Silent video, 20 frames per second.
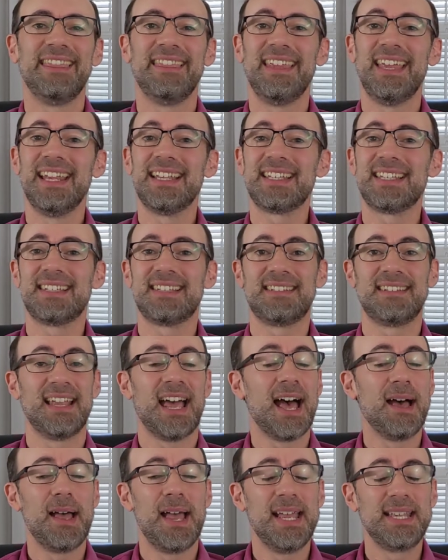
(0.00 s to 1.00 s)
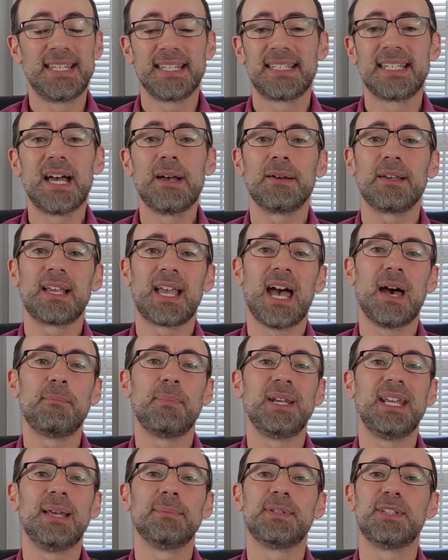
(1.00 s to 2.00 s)
it's a
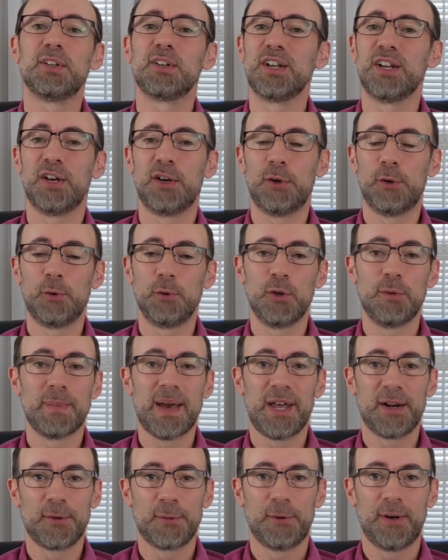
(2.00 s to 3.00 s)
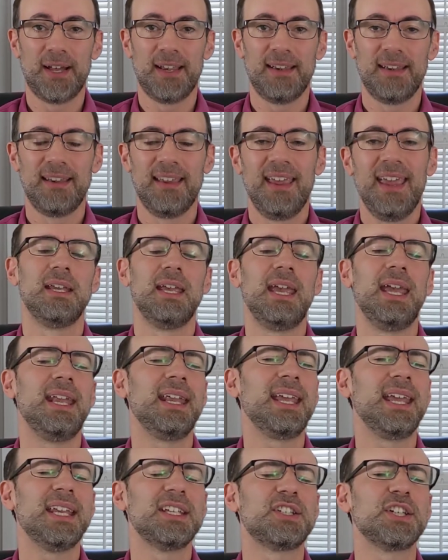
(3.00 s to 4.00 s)
company I'm still going to hold no matter what. And
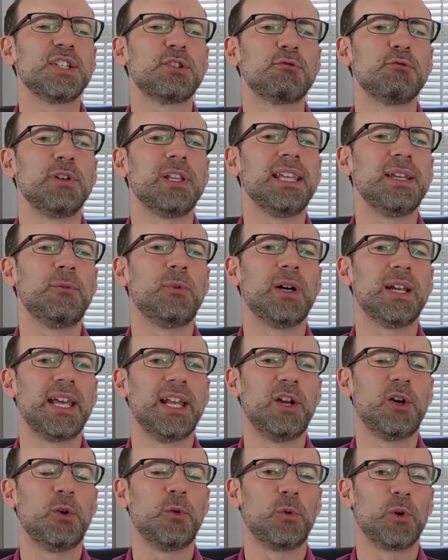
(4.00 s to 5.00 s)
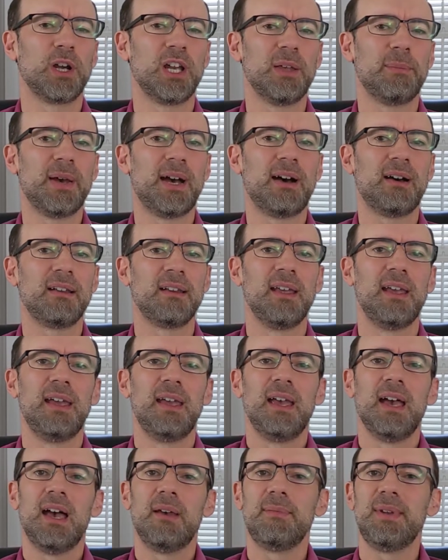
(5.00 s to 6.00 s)
again, it's just really one I don't worry about.
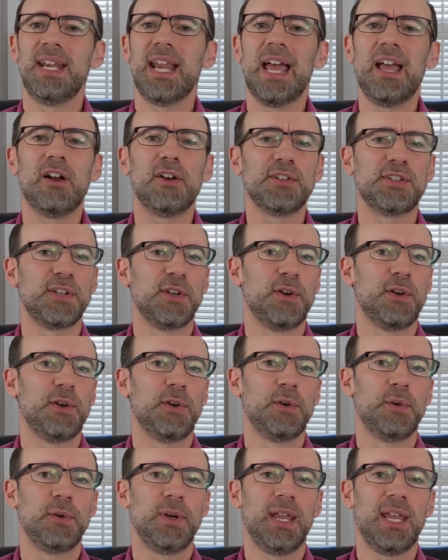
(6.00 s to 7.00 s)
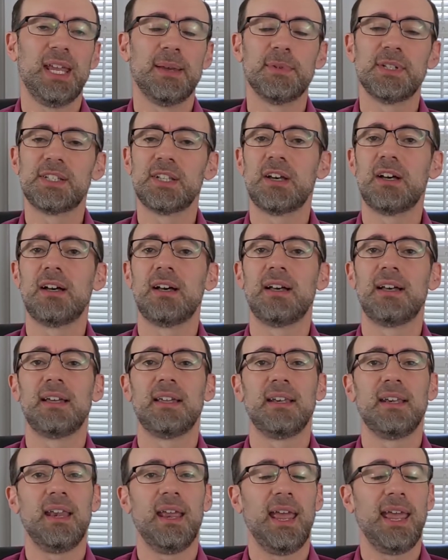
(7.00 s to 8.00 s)
I mean, I also own
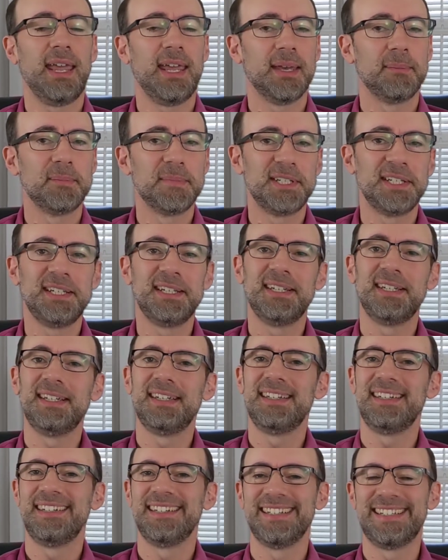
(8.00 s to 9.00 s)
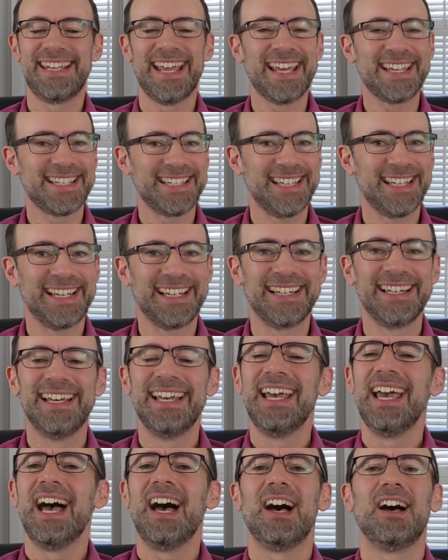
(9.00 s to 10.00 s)
Amazon, AMD, Tesla,
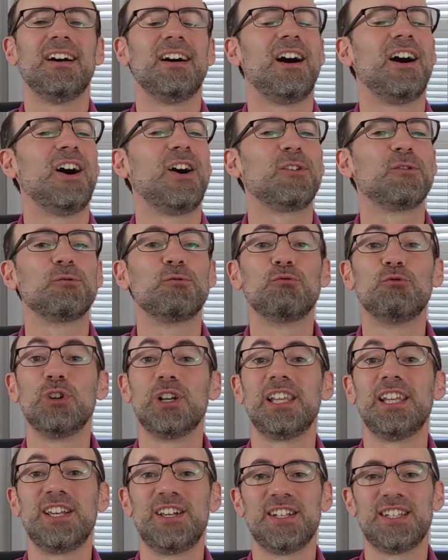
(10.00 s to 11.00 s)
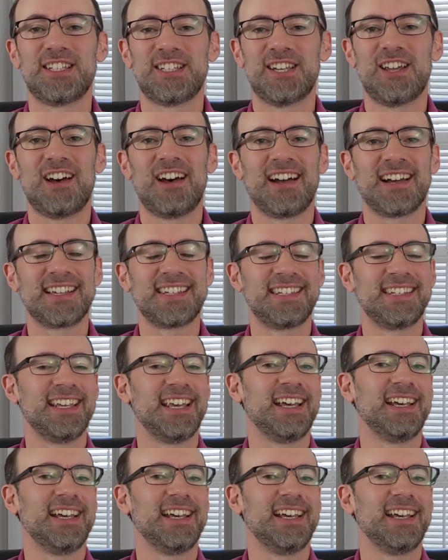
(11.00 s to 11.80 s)
all really good stocks.